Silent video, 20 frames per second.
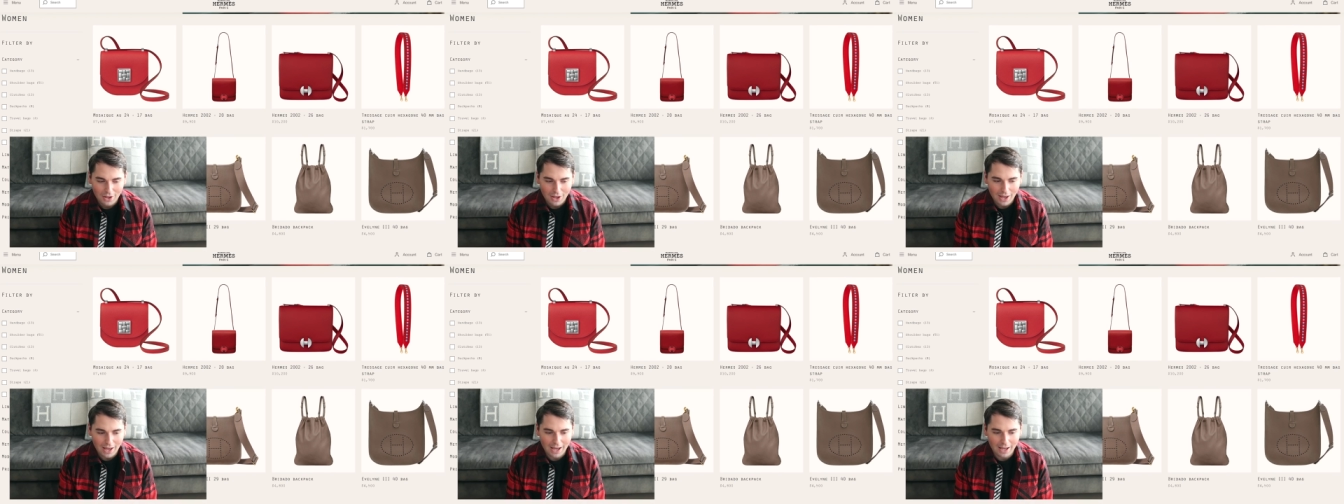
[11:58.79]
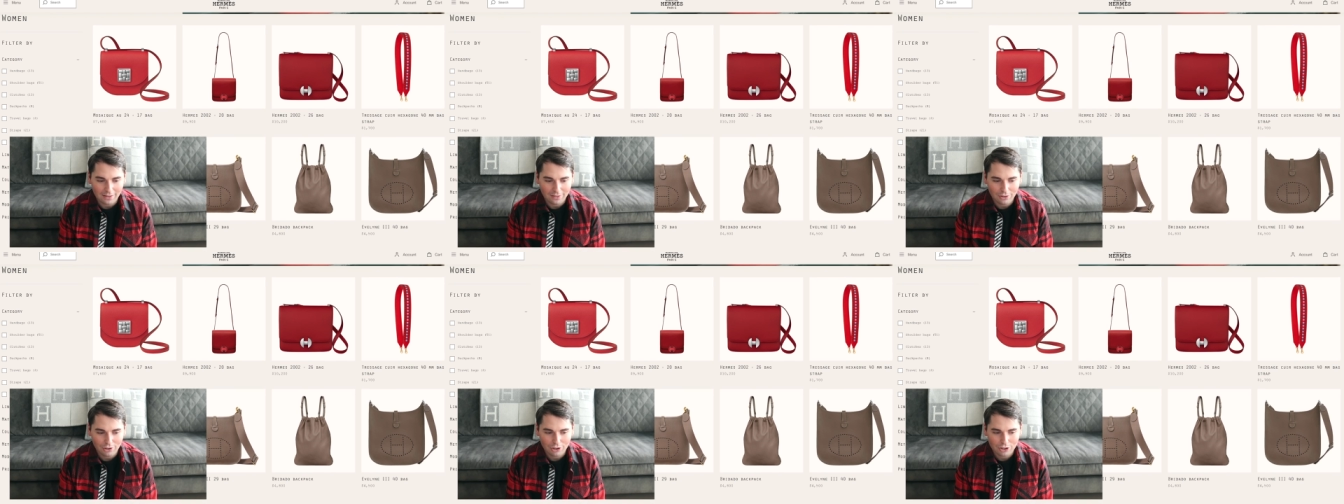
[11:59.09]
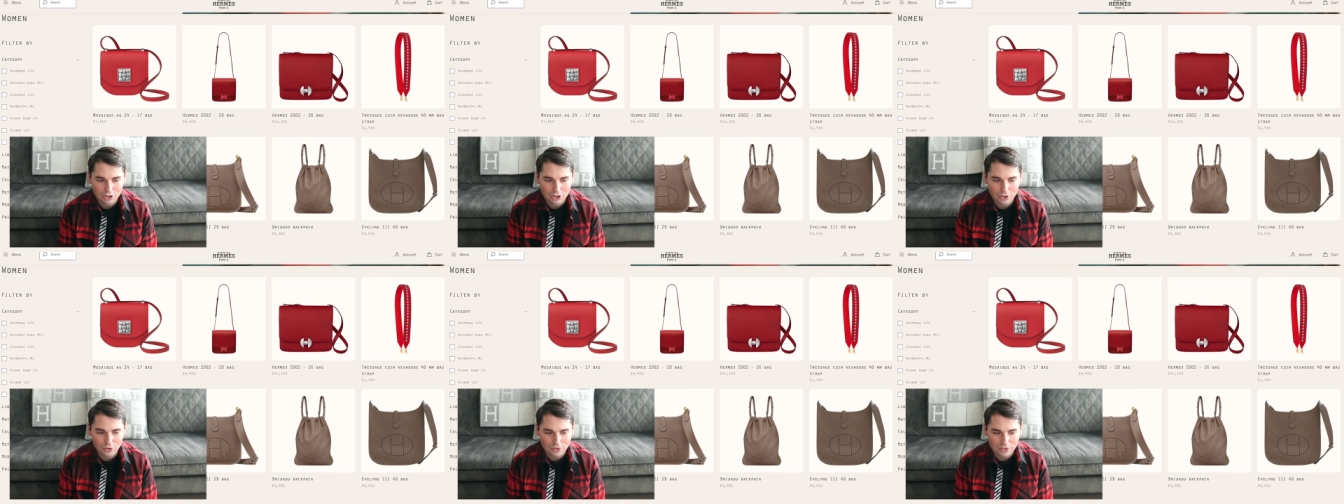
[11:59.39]
and
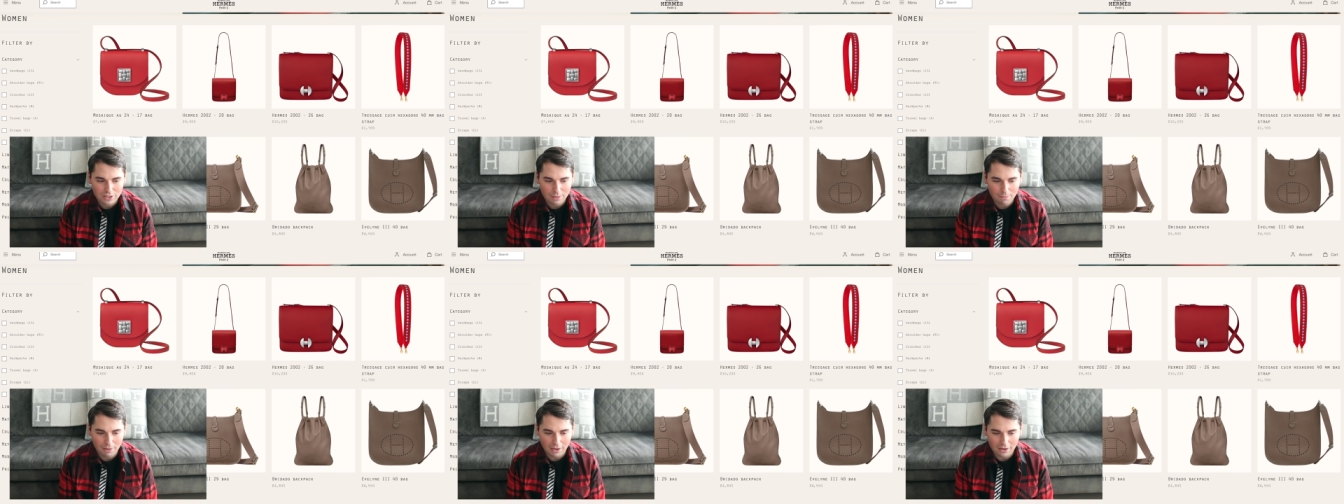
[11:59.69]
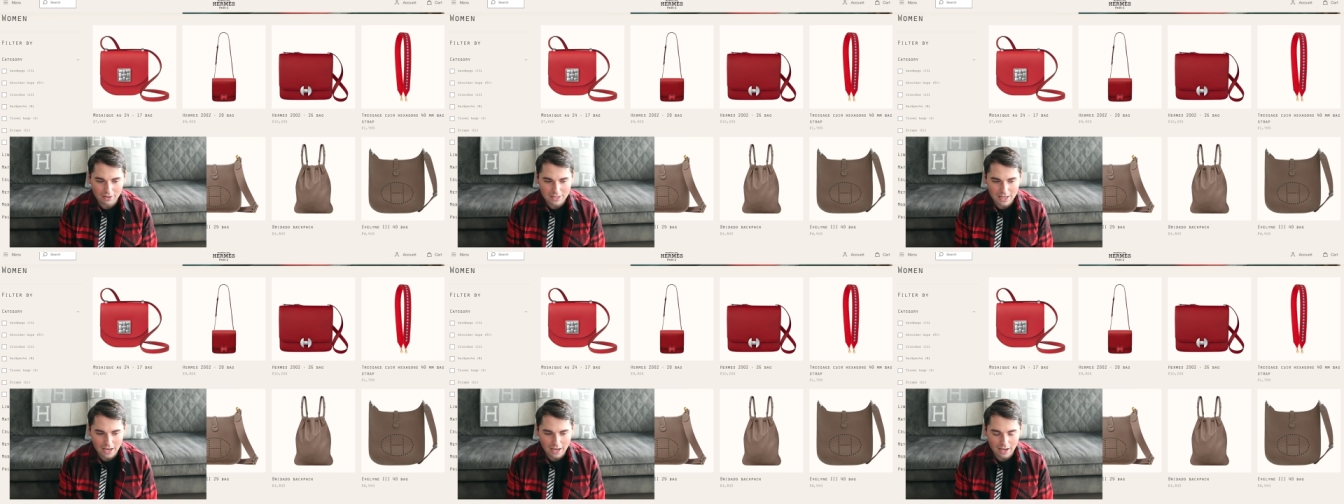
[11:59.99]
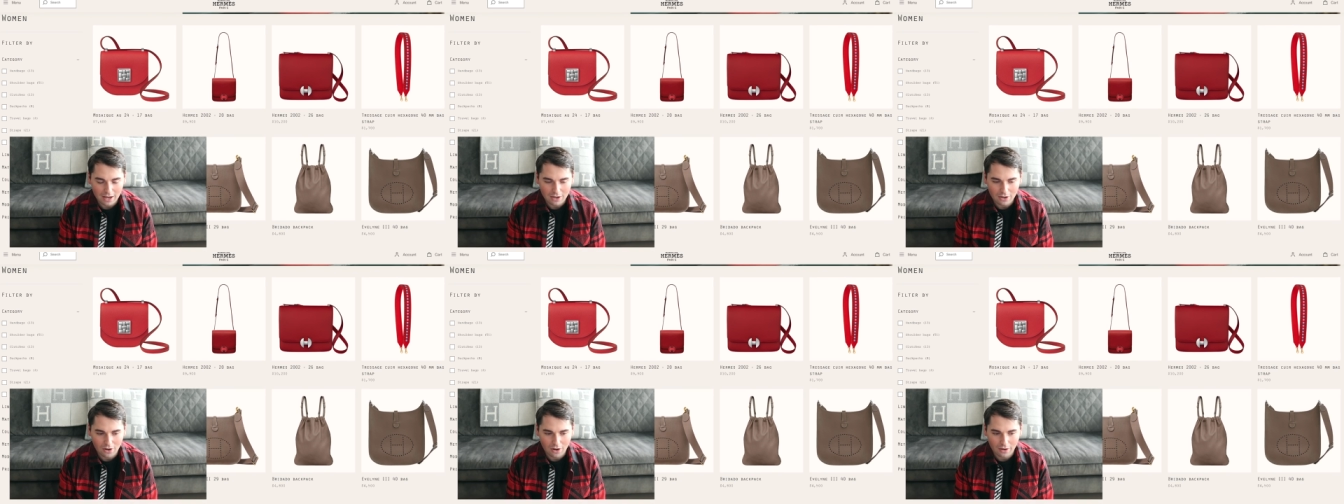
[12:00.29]
they're juicy because I
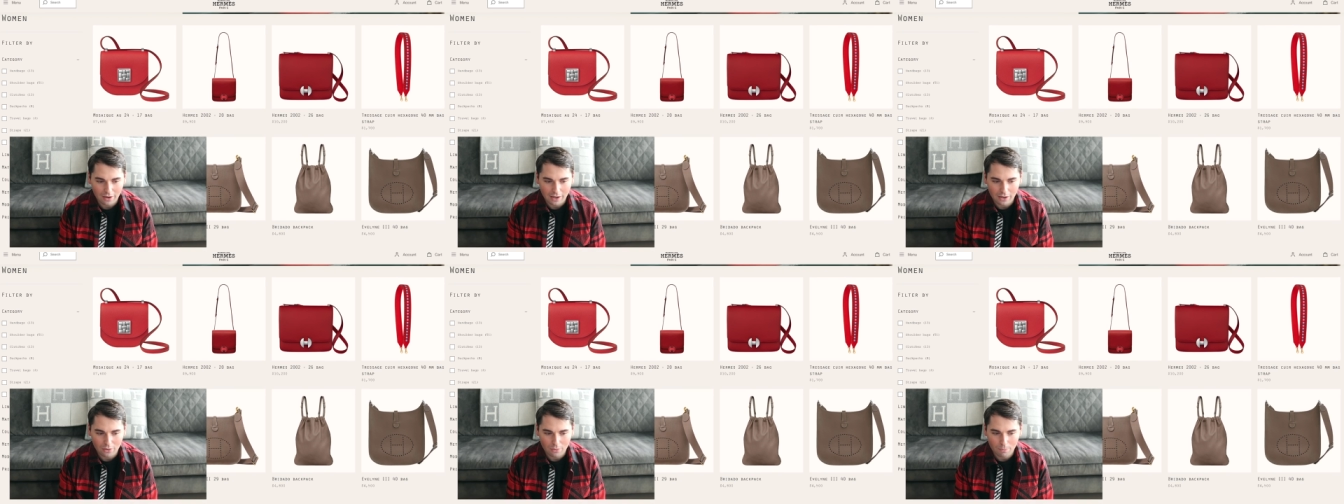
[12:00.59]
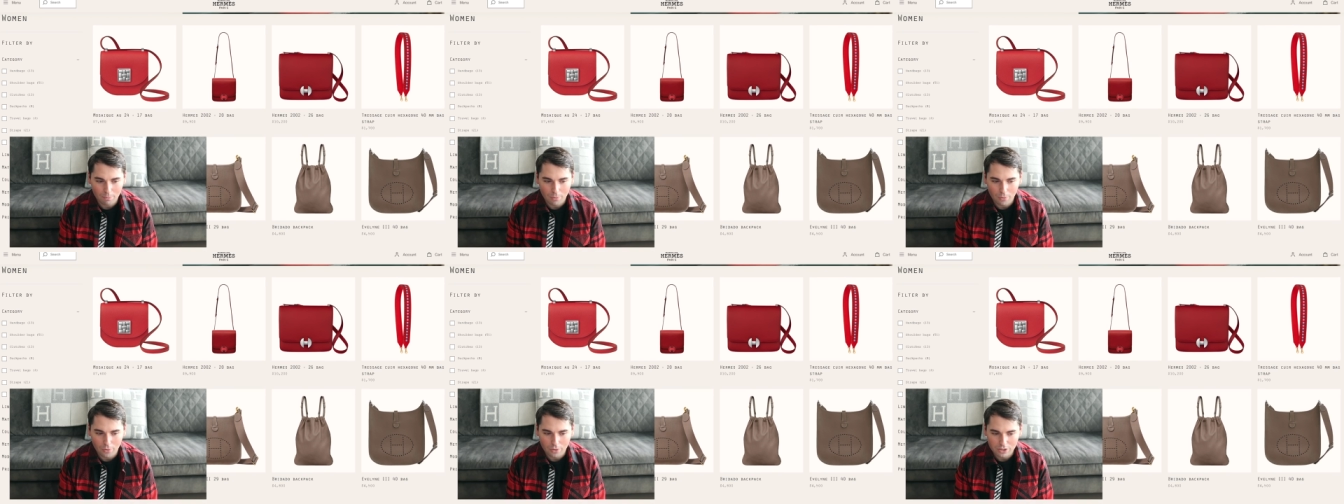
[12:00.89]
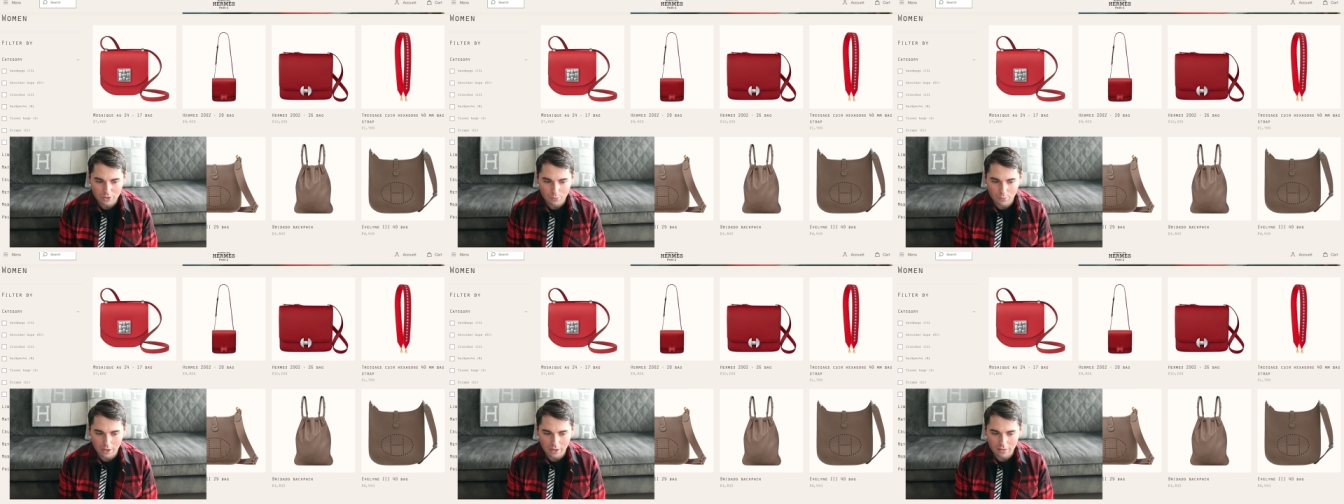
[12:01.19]
cannot get on board
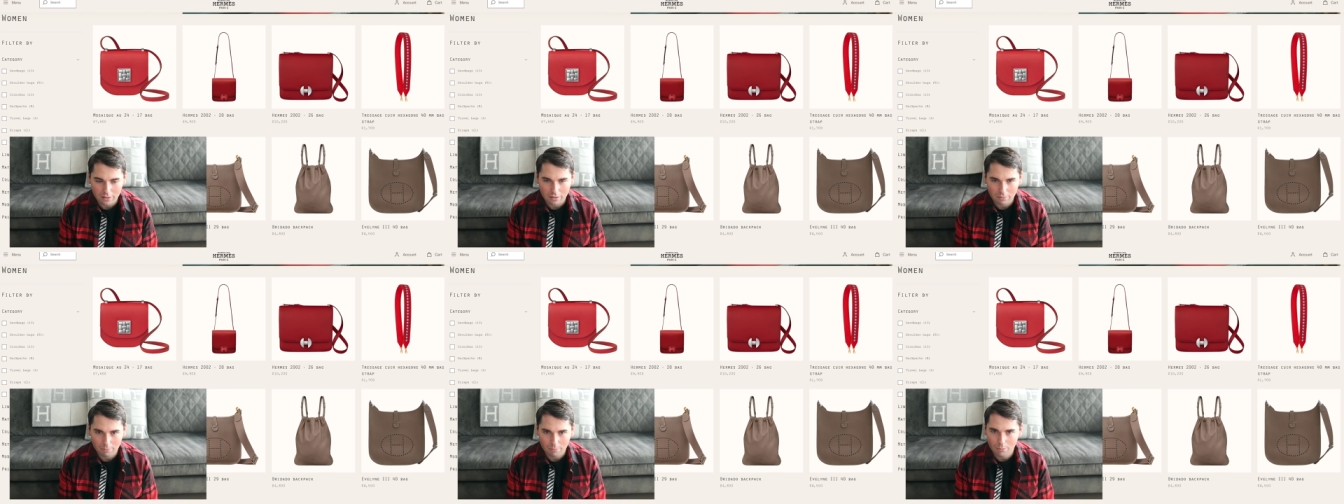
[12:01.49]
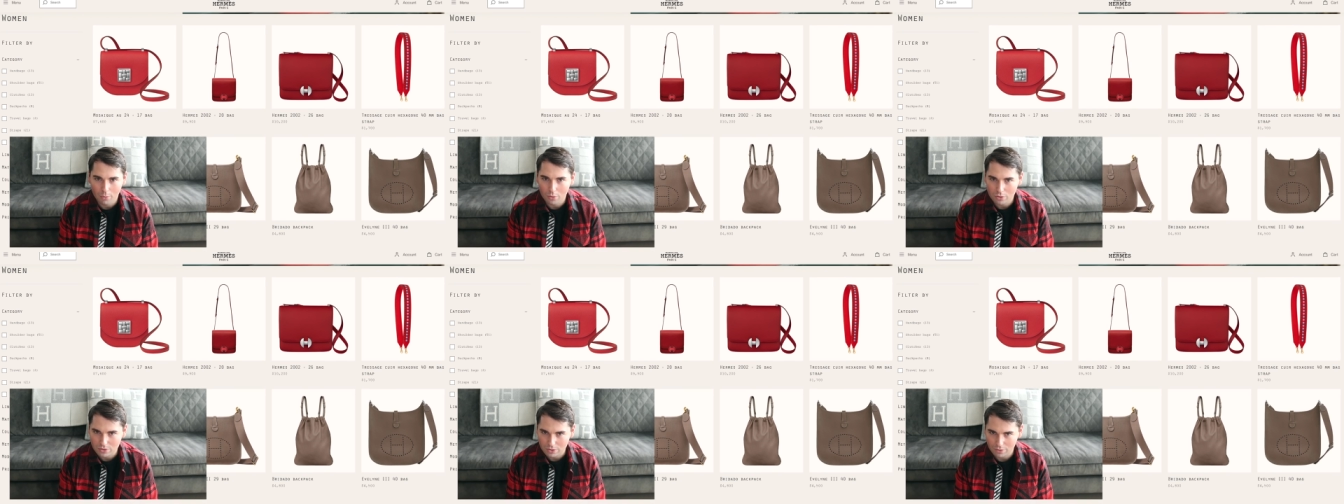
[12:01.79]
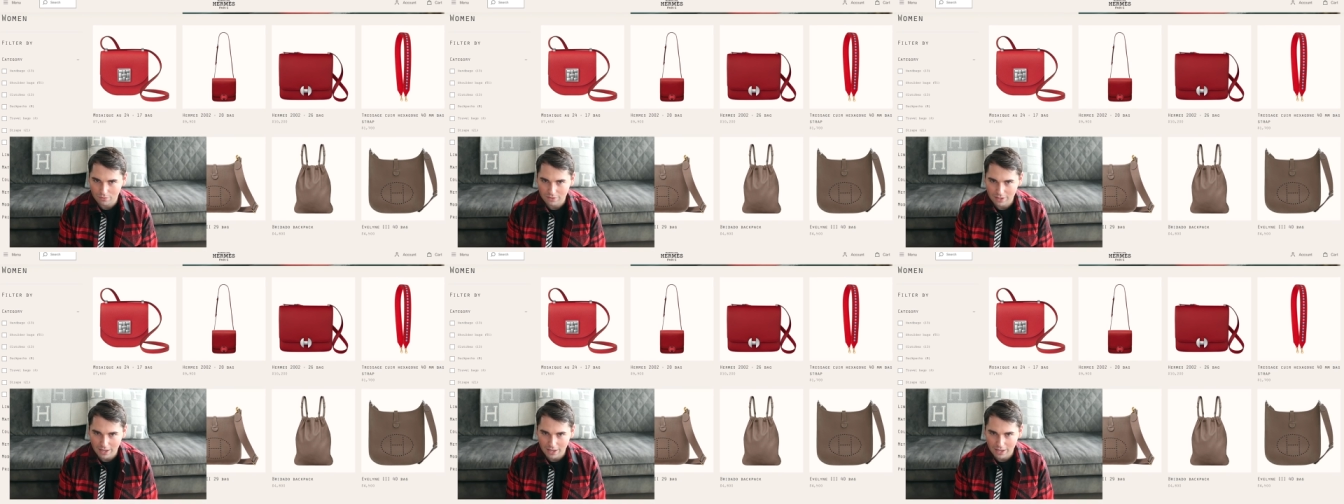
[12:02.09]
with most of